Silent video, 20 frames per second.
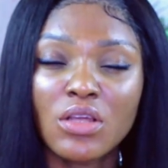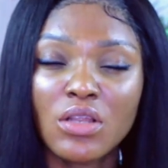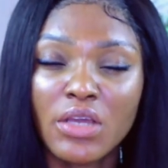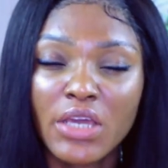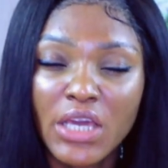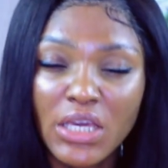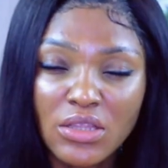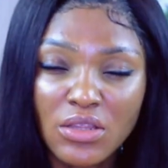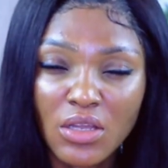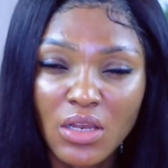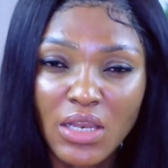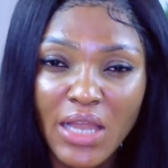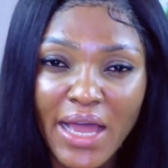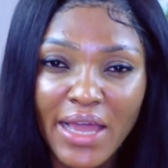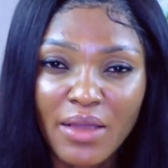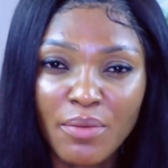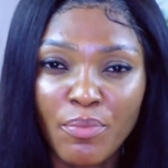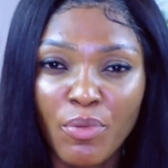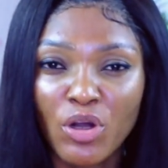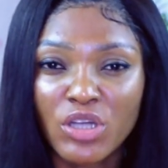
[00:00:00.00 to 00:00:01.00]
hit the
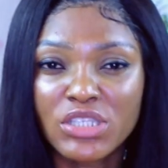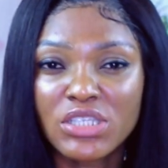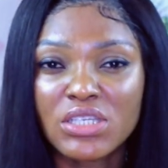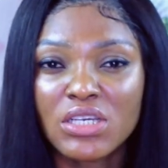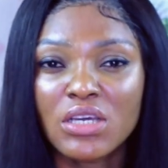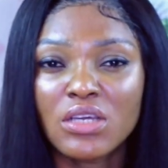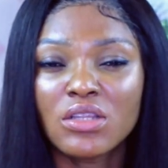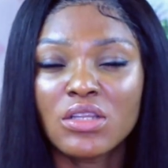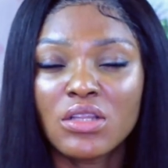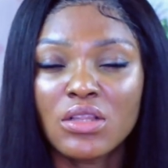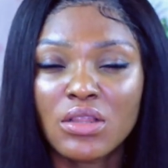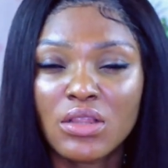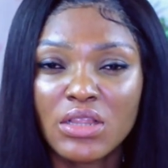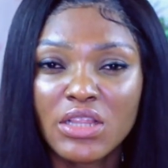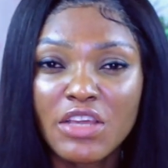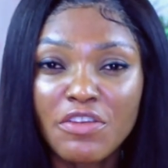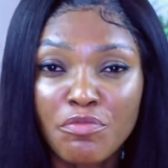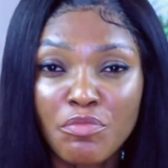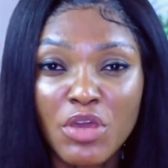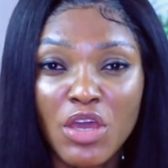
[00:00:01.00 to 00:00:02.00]
like button,
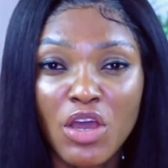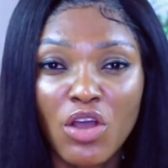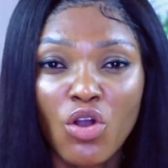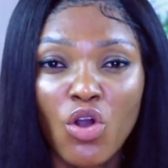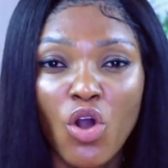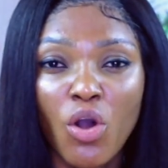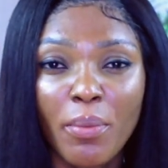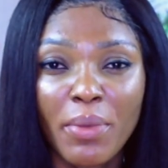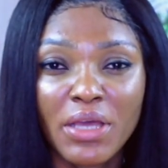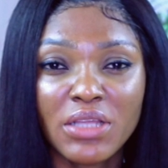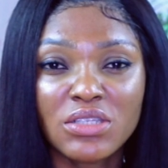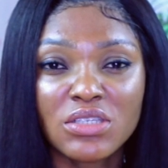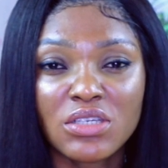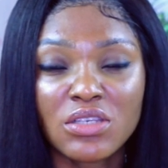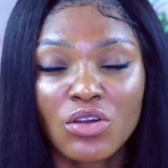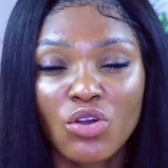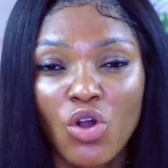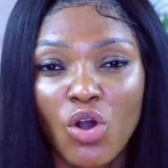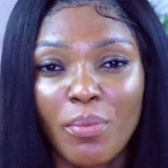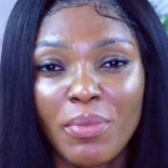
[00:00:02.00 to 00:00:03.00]
leave me a comment in
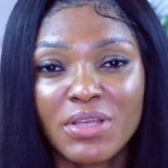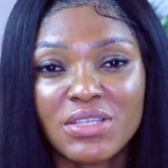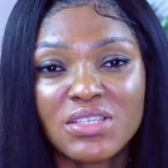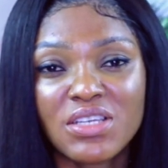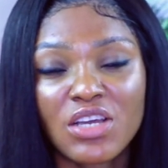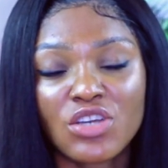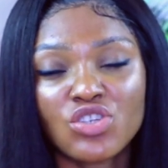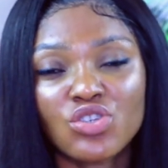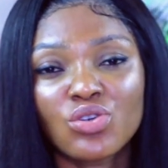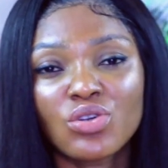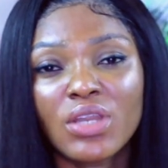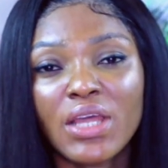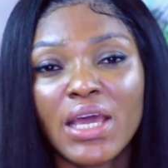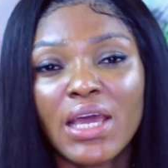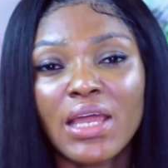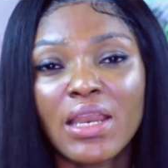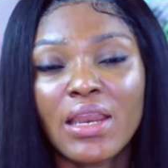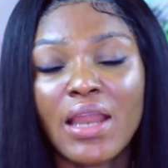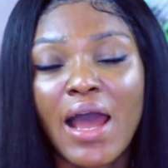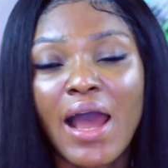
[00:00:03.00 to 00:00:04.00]
the comment section,
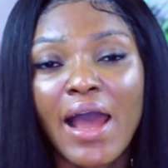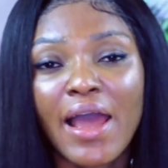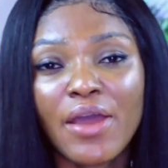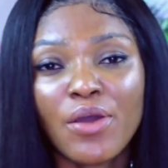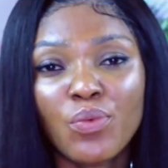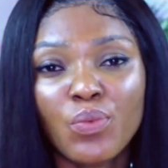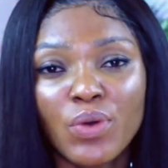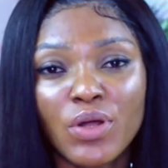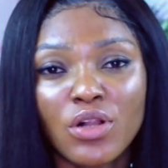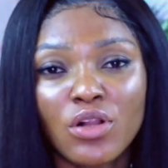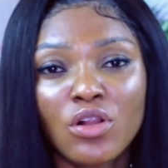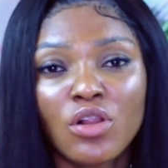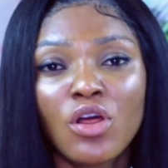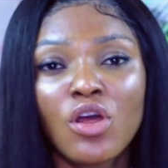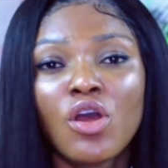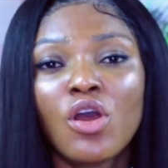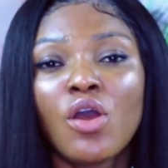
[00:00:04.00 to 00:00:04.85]
and I will